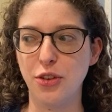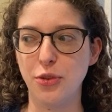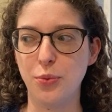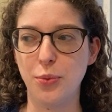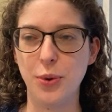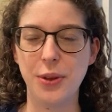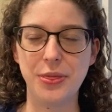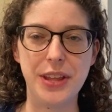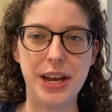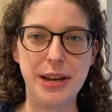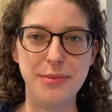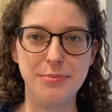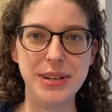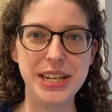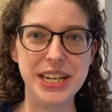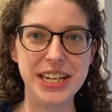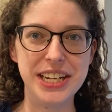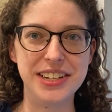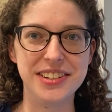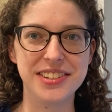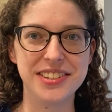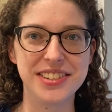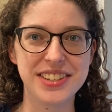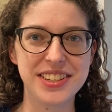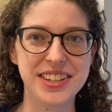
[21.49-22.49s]
What that
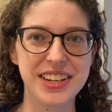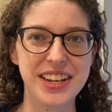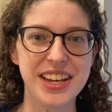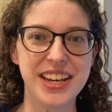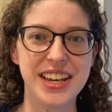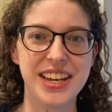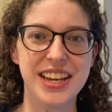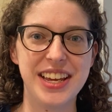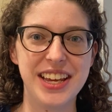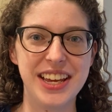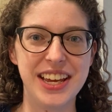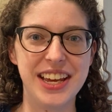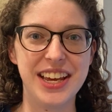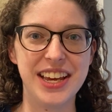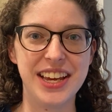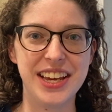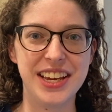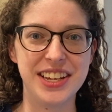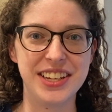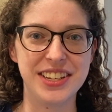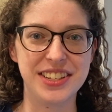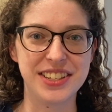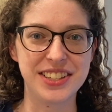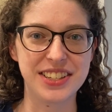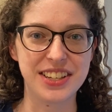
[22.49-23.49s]
means
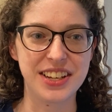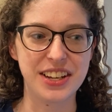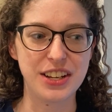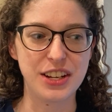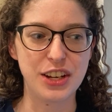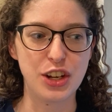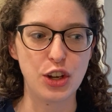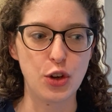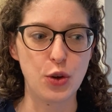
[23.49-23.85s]
is